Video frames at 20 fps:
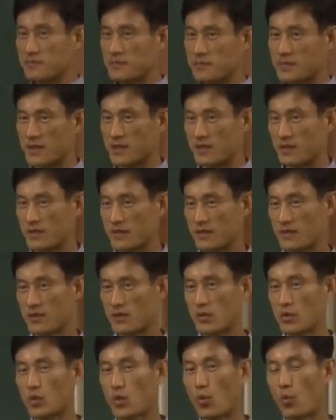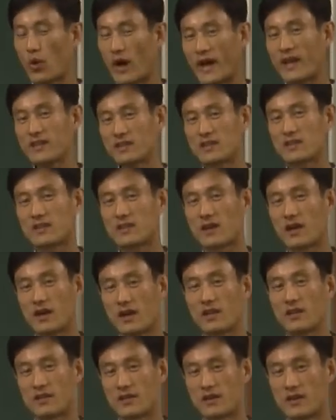Yeah, the white
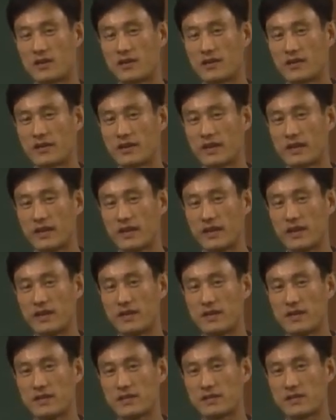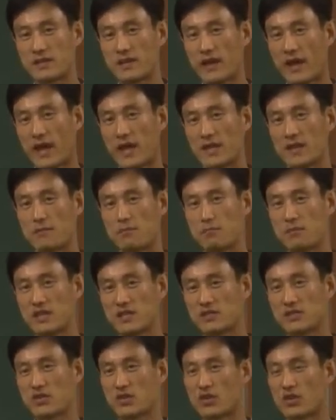color is a
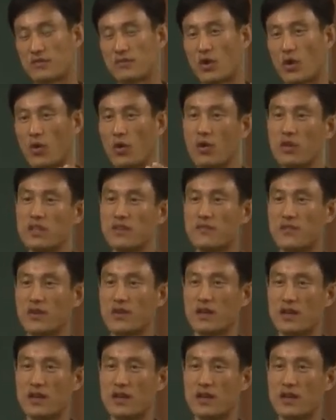mixture of all different